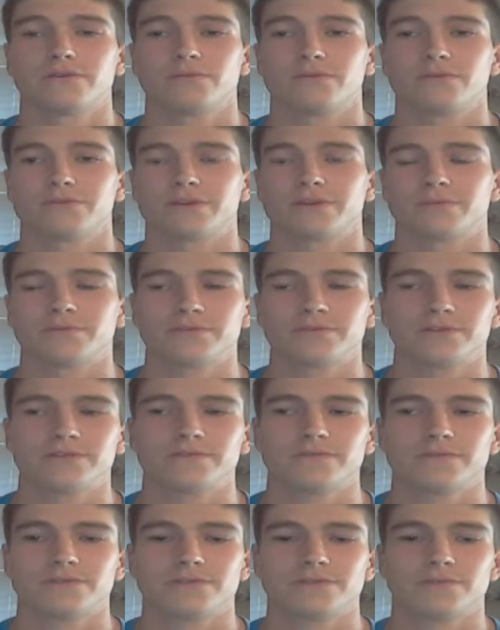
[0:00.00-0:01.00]
which I
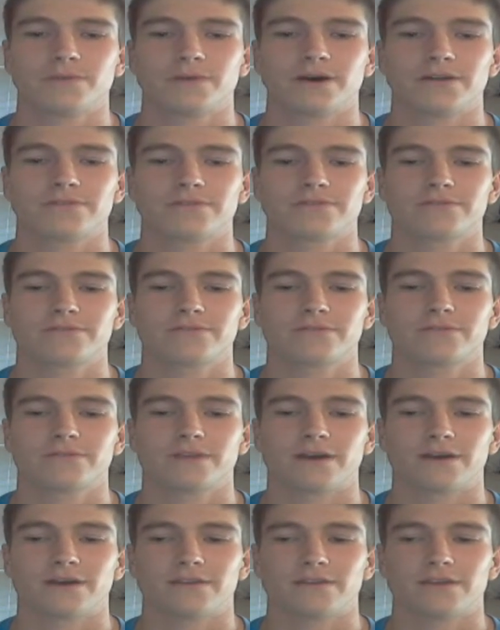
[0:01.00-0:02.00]
believe is the best
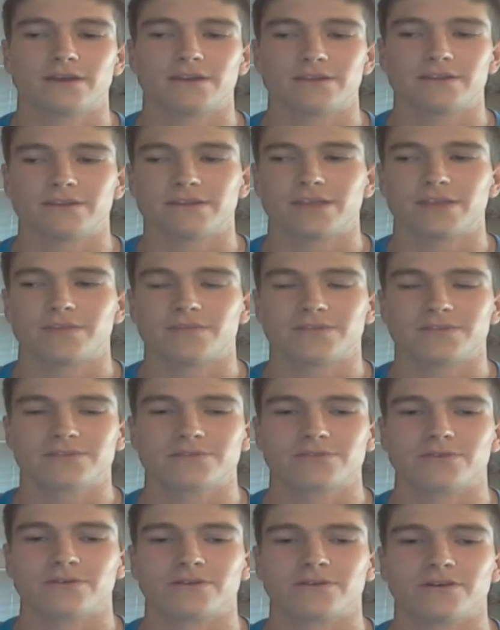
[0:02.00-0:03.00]
that any game has
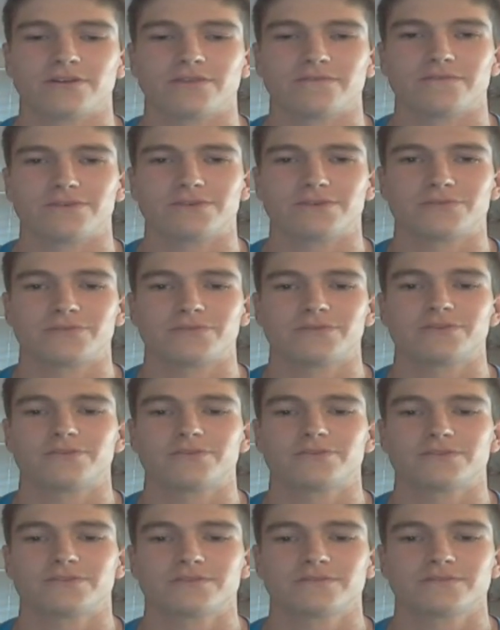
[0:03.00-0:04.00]
scored on Fishing with
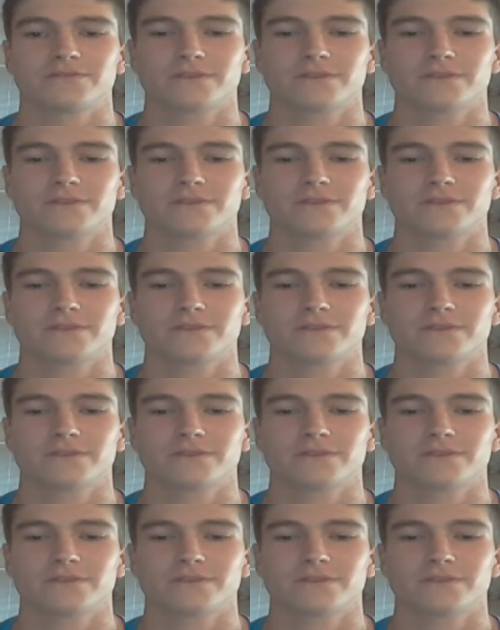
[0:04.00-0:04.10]
Joseph.